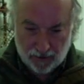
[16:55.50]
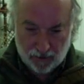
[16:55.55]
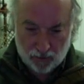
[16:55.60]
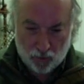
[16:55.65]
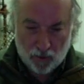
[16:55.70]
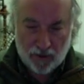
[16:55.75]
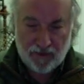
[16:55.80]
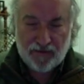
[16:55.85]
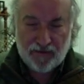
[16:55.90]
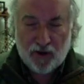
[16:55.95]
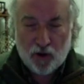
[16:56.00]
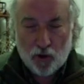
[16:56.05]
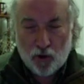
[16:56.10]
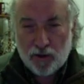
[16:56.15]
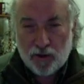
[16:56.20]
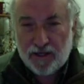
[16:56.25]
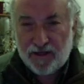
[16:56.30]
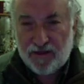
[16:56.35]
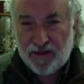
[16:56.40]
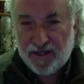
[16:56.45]
One of the
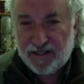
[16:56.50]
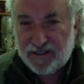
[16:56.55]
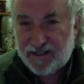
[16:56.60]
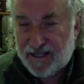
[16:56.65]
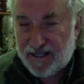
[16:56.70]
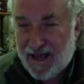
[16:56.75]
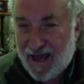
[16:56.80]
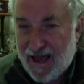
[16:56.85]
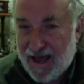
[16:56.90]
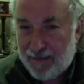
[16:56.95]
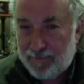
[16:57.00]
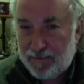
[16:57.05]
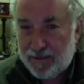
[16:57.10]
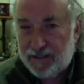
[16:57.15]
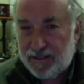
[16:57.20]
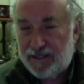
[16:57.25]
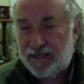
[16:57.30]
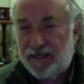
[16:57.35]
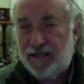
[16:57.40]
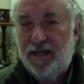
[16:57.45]
early things that
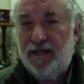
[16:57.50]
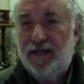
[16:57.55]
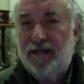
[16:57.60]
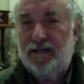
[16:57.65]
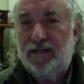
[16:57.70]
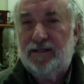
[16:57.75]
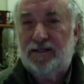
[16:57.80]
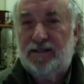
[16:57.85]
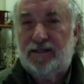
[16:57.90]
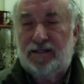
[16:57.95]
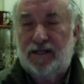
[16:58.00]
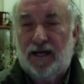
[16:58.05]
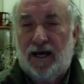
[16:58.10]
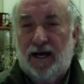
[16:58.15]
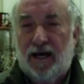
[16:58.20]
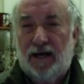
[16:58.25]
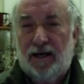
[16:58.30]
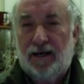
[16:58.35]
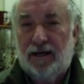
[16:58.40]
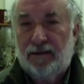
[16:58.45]
happened in his
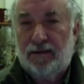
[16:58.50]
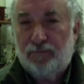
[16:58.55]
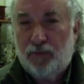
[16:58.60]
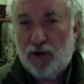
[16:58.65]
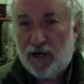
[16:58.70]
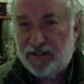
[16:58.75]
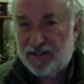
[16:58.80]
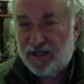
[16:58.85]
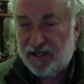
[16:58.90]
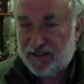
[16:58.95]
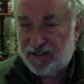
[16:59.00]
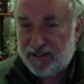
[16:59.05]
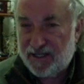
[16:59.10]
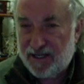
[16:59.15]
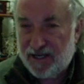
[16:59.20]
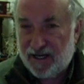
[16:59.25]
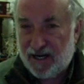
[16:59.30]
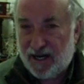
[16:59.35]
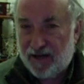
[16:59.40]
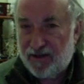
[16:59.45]

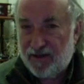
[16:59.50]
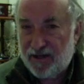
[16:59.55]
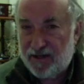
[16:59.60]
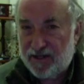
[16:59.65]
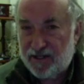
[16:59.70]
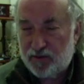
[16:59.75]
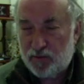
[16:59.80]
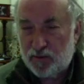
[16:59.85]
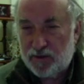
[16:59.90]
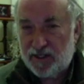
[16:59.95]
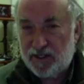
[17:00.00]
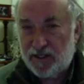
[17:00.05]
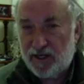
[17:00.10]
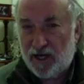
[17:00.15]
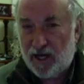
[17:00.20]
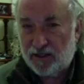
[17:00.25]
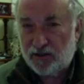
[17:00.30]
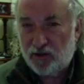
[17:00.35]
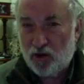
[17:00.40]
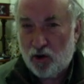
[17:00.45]
presidency, and I think this was in
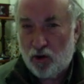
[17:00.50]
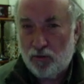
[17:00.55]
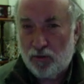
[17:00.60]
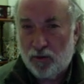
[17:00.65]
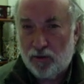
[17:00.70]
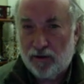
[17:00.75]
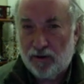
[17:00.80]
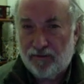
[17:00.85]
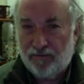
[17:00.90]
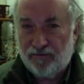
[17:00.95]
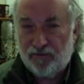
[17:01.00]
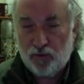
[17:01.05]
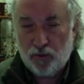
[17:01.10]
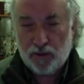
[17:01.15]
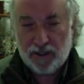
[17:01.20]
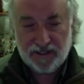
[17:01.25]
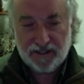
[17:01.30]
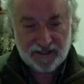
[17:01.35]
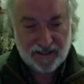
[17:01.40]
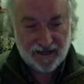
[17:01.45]
October of
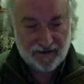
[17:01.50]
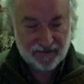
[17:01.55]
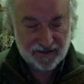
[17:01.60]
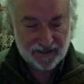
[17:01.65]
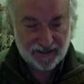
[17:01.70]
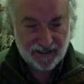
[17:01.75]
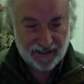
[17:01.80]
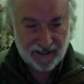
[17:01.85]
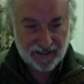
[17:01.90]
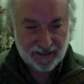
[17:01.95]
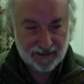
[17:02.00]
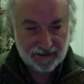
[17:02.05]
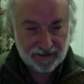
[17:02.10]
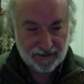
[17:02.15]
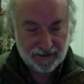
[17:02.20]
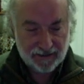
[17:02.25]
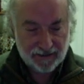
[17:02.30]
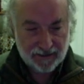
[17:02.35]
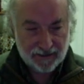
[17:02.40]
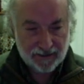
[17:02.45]
2017,
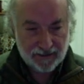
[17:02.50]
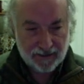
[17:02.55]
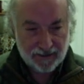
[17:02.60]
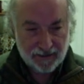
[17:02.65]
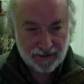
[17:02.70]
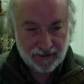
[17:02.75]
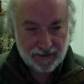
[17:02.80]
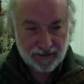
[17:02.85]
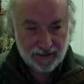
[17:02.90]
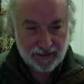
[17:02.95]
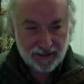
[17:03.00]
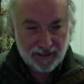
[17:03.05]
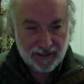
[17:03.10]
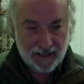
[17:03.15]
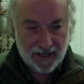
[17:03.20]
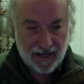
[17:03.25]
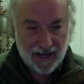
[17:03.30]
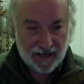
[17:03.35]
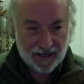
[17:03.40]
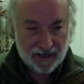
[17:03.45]

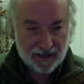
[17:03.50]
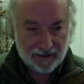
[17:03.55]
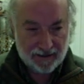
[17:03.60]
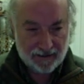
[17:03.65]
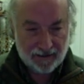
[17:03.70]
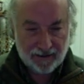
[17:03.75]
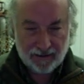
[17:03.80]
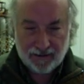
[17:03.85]
he had a